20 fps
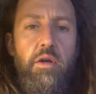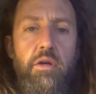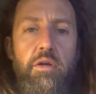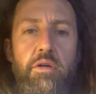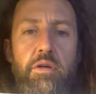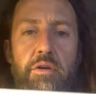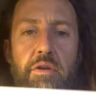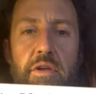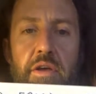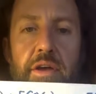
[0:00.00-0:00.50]

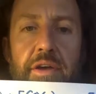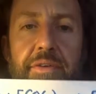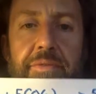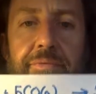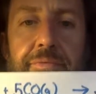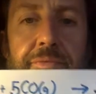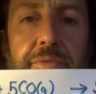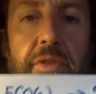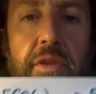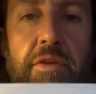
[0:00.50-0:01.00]
Okay,
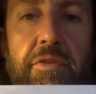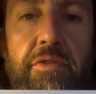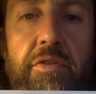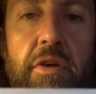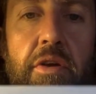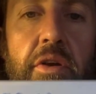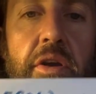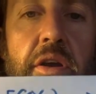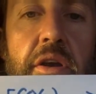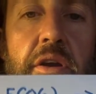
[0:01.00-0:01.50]

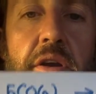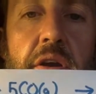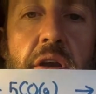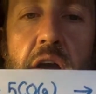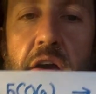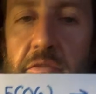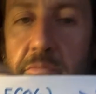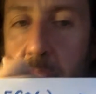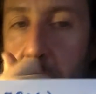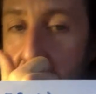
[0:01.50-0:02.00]
so here
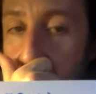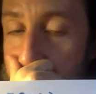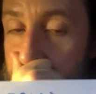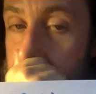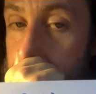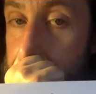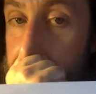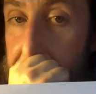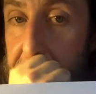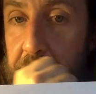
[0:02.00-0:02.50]
I
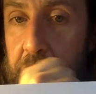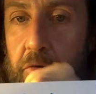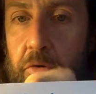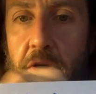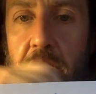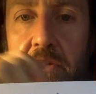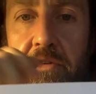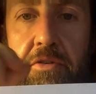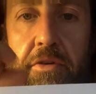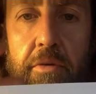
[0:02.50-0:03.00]
balanced the
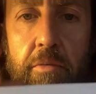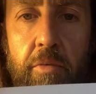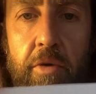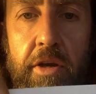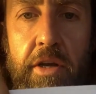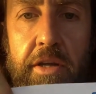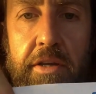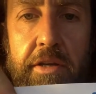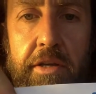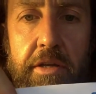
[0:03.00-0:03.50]
equation, and what
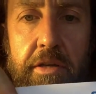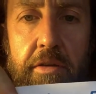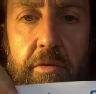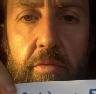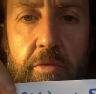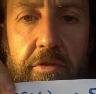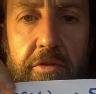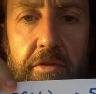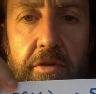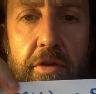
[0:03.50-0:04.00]
I needed
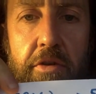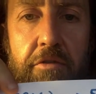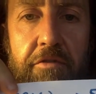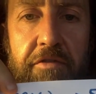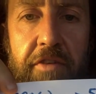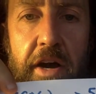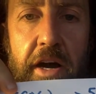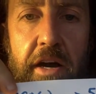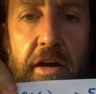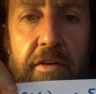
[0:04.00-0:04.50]
was 2
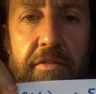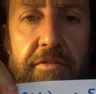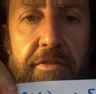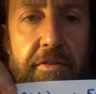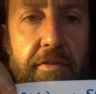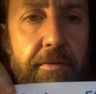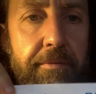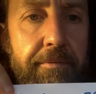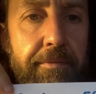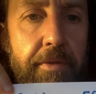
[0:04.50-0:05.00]
5s.